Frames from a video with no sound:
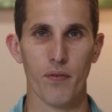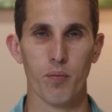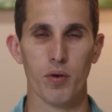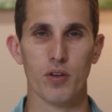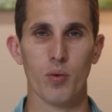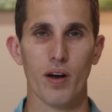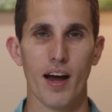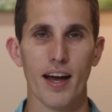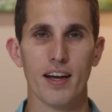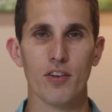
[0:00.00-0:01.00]
but to where
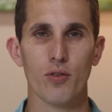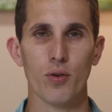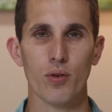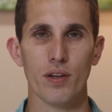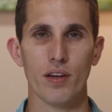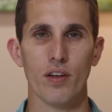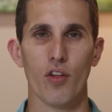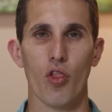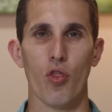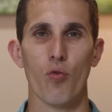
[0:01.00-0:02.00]
I could truly
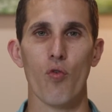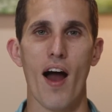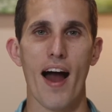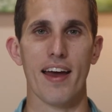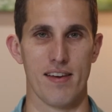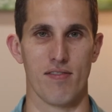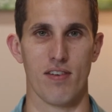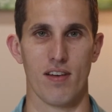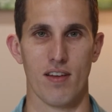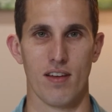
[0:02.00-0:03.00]
thrive
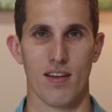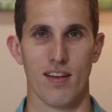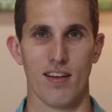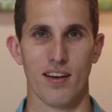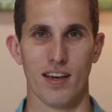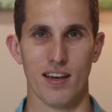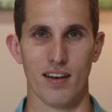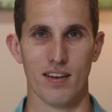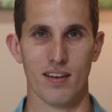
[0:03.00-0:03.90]
again.